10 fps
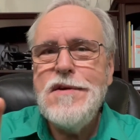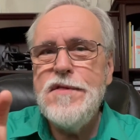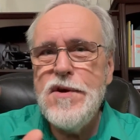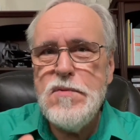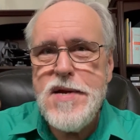
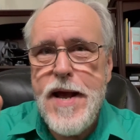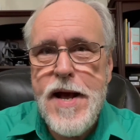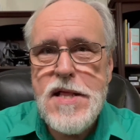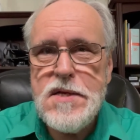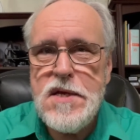the
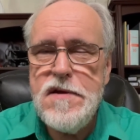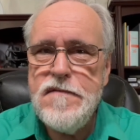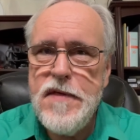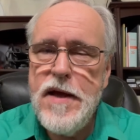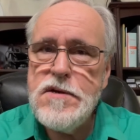reality
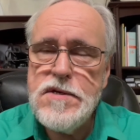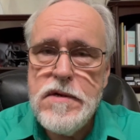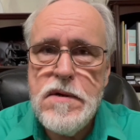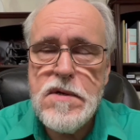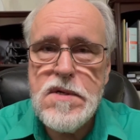of that
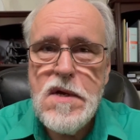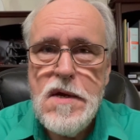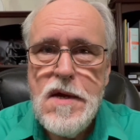church.